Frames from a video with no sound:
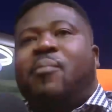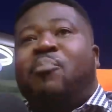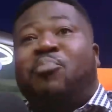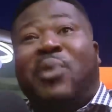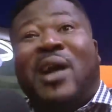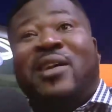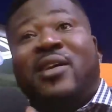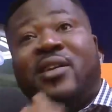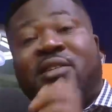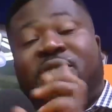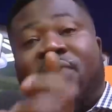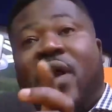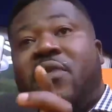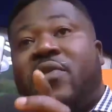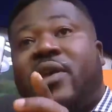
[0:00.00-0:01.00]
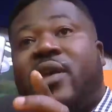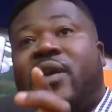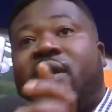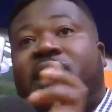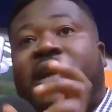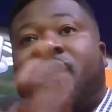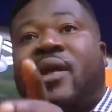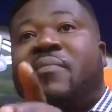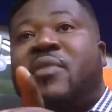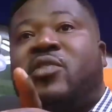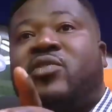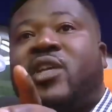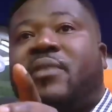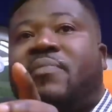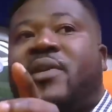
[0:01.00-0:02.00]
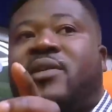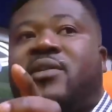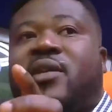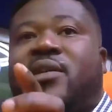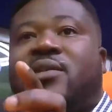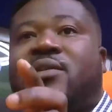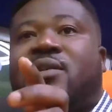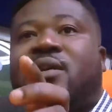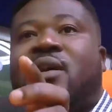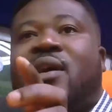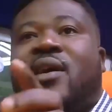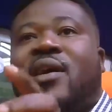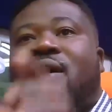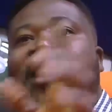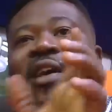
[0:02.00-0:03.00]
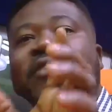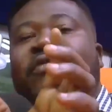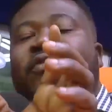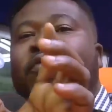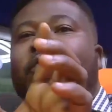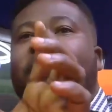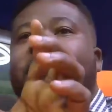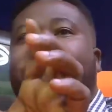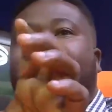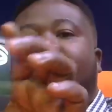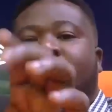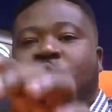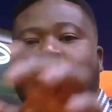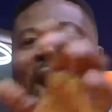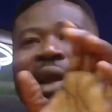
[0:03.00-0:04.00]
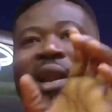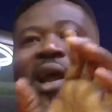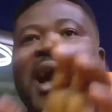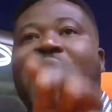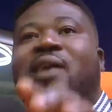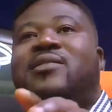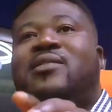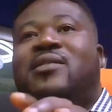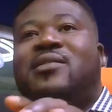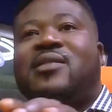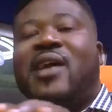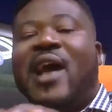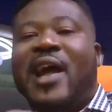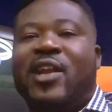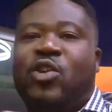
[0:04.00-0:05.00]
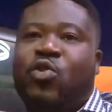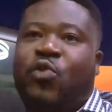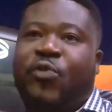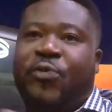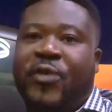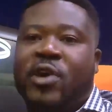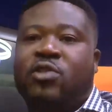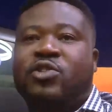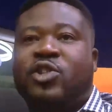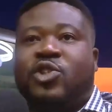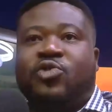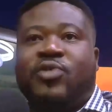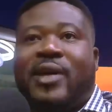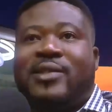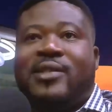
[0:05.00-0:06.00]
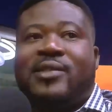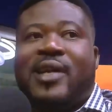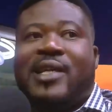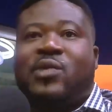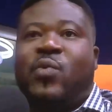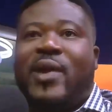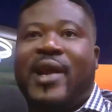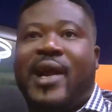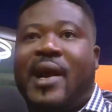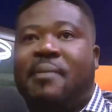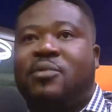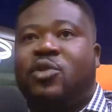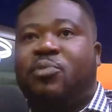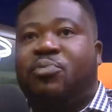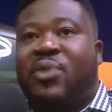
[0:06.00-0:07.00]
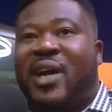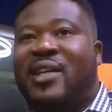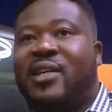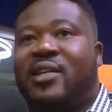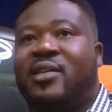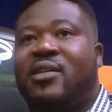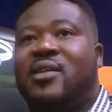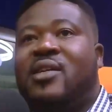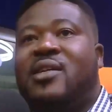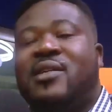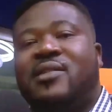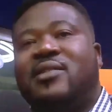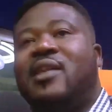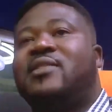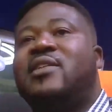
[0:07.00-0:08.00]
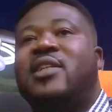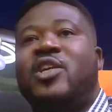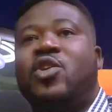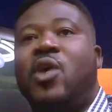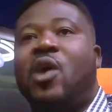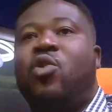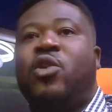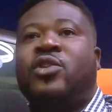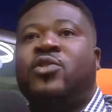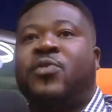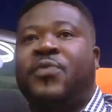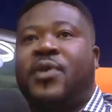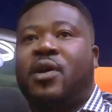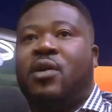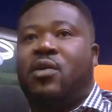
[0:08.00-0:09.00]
branding is very key in the music business. If you are an artist and you fail to strategize when it comes to branding, certainly you are going to fail.